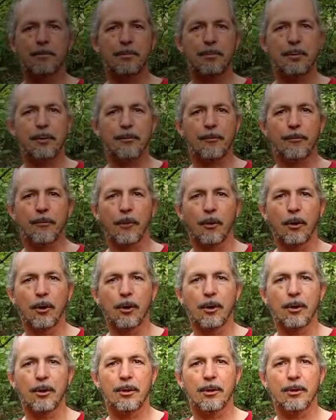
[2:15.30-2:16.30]

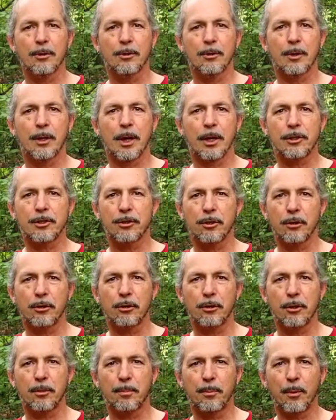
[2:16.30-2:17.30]
Before I show
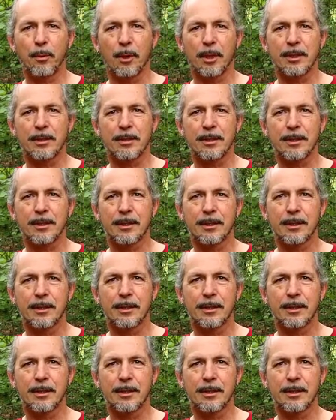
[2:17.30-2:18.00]
you the points,